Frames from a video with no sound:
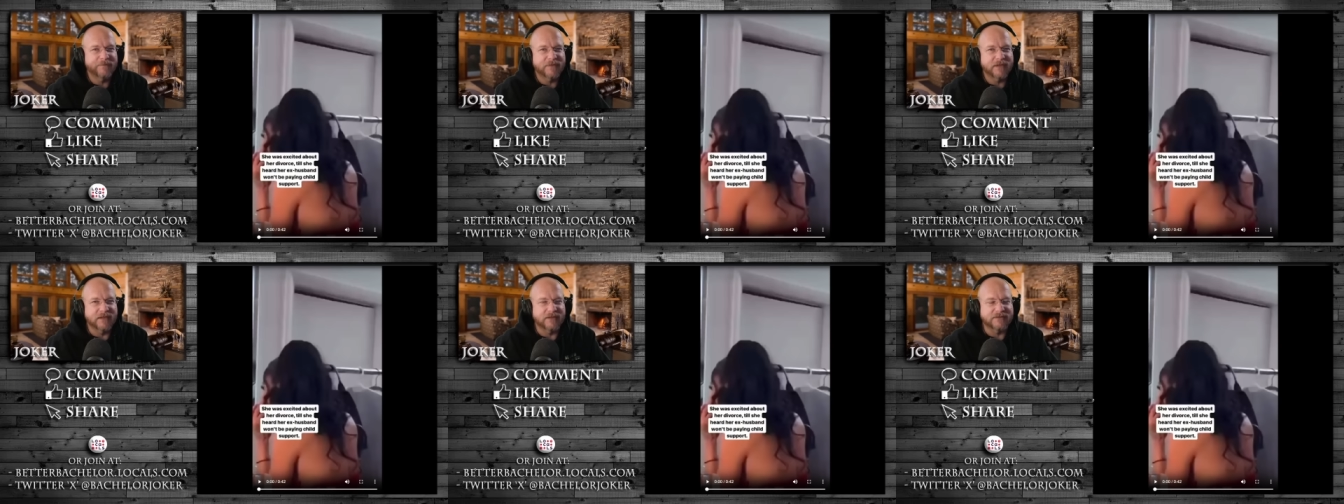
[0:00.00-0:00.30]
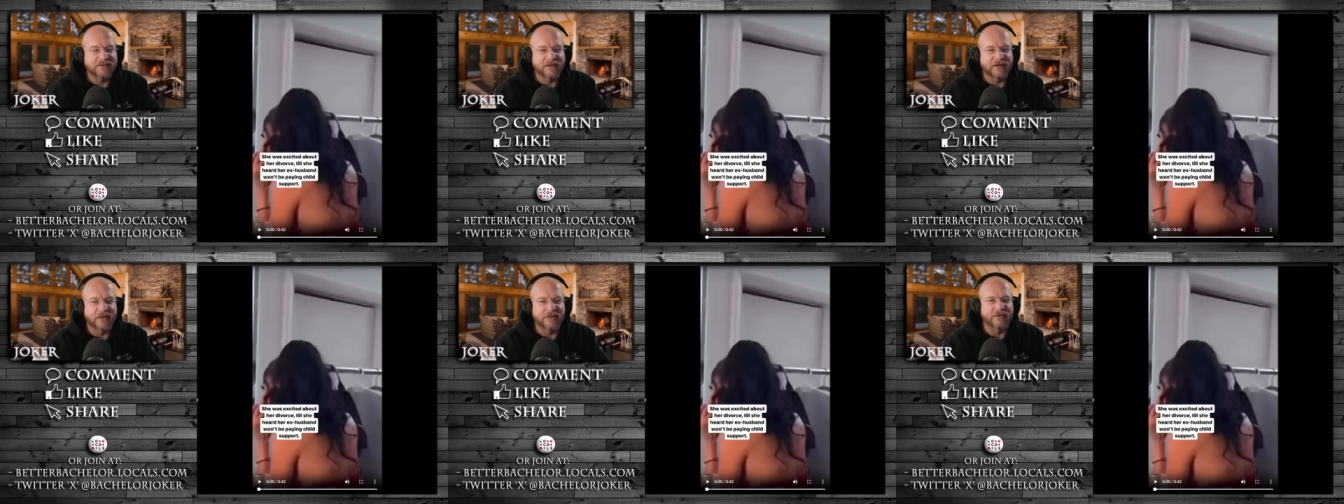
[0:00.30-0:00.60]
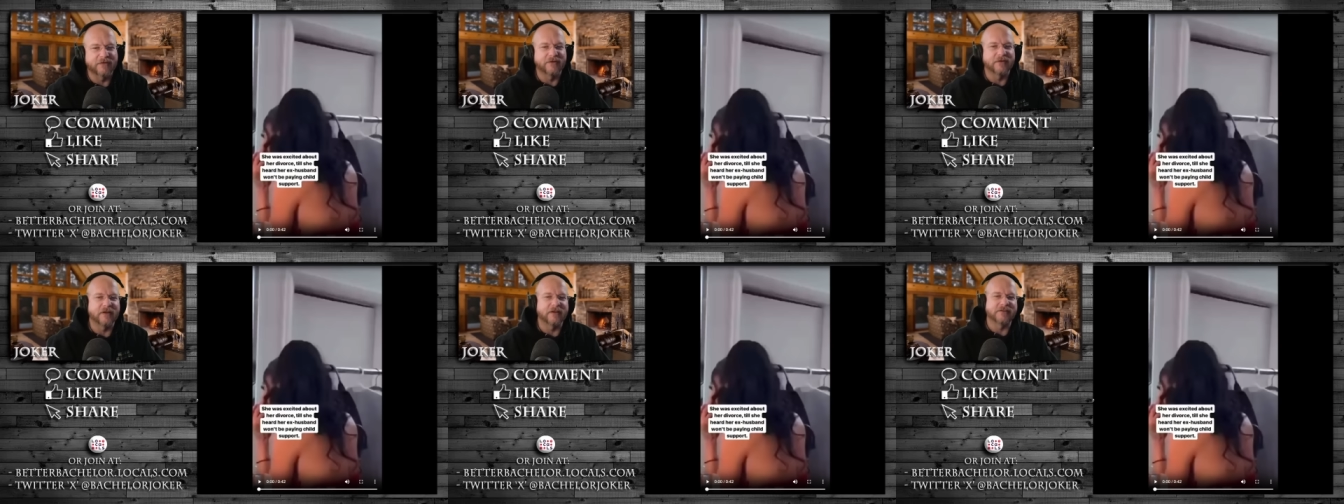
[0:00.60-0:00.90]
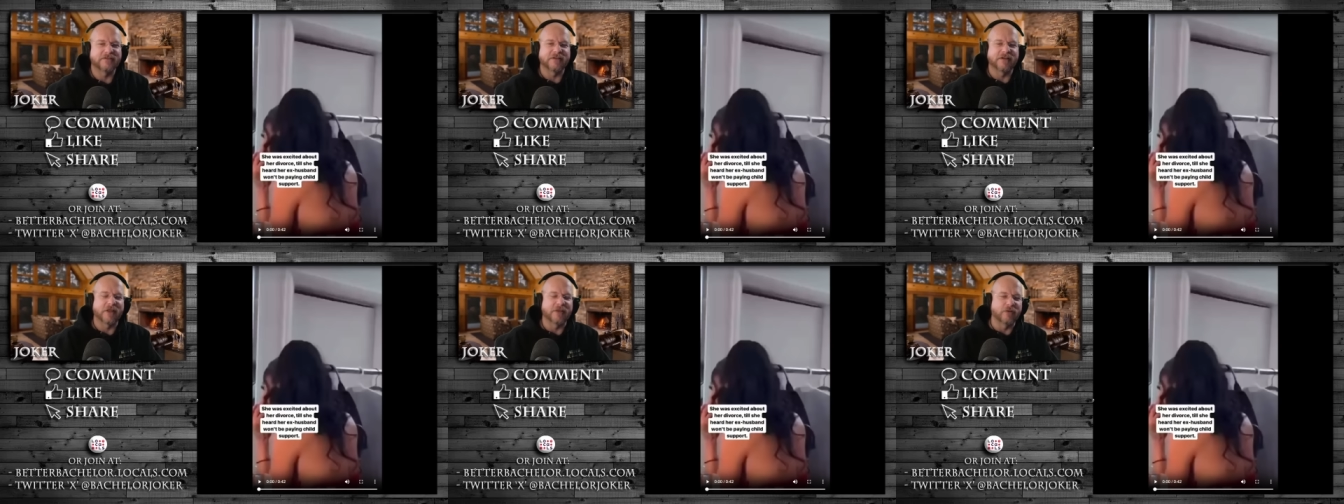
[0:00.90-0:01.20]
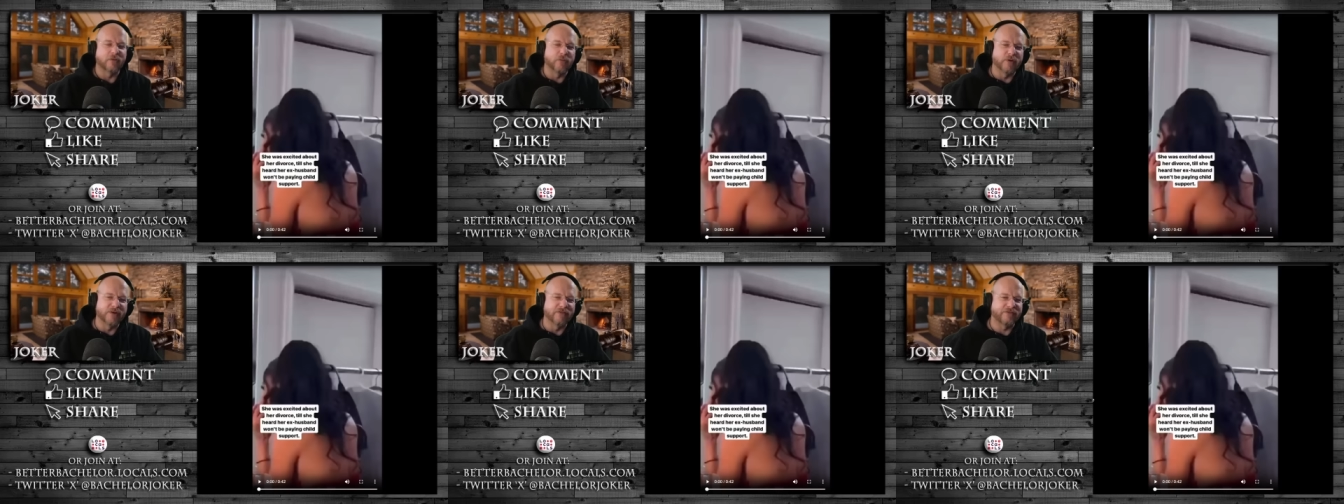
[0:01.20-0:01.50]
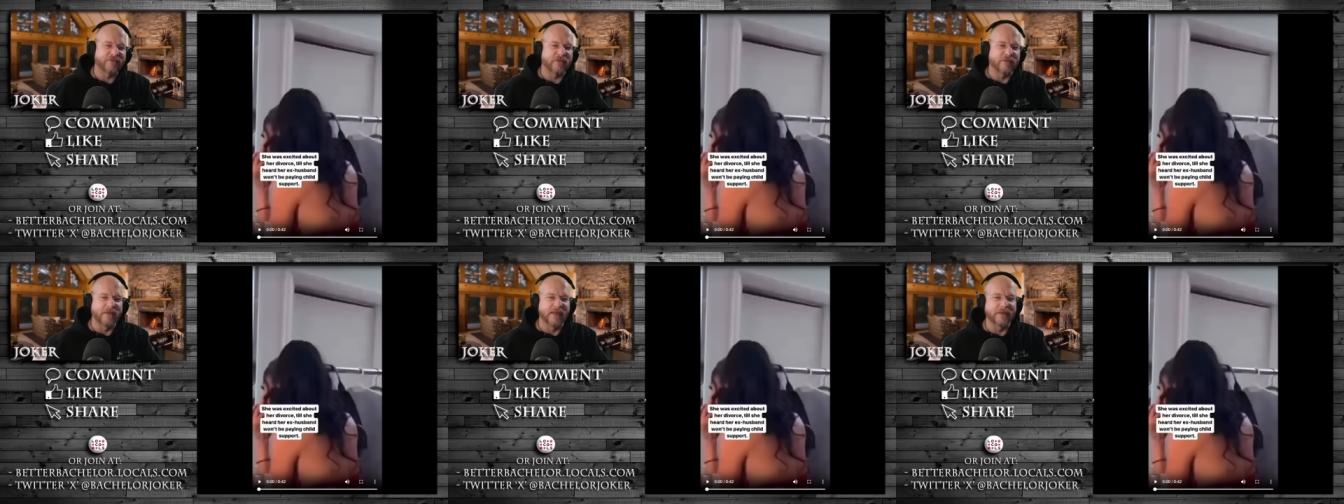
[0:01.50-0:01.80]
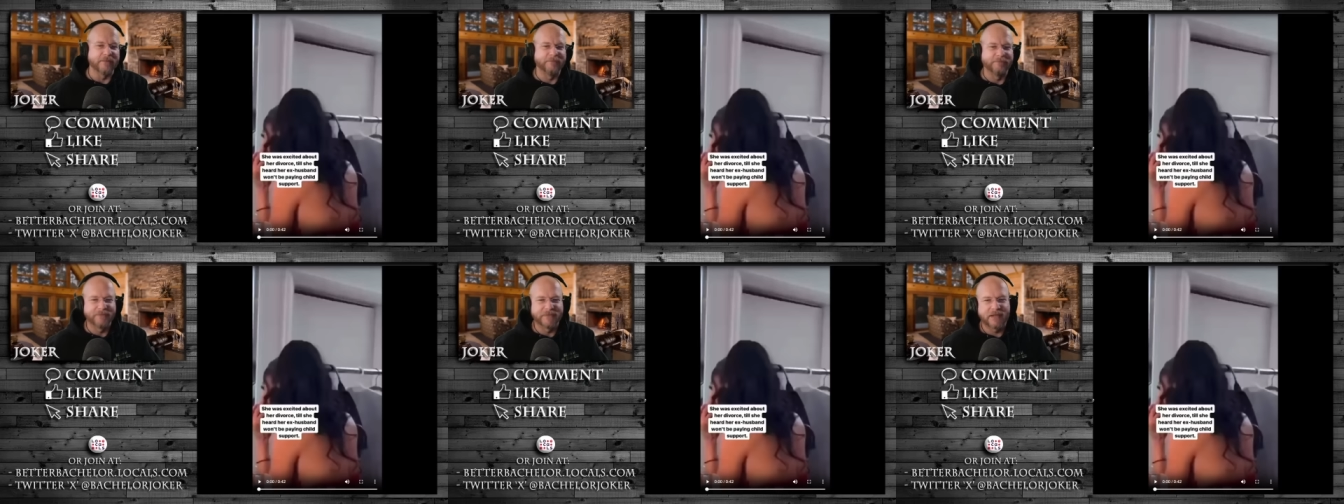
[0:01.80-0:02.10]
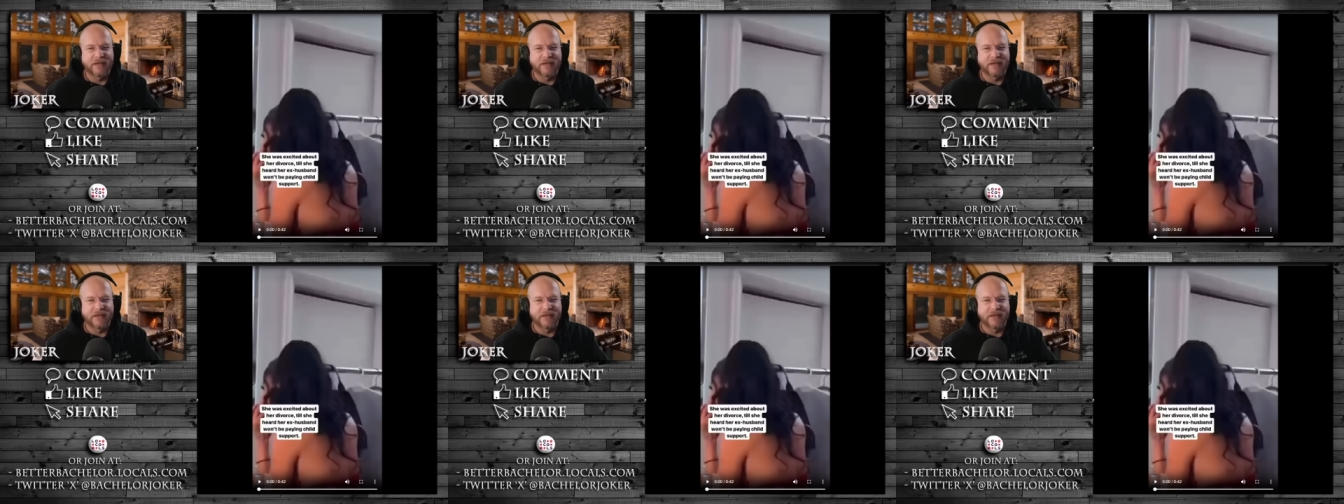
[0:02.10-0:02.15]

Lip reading: It's another win for the men.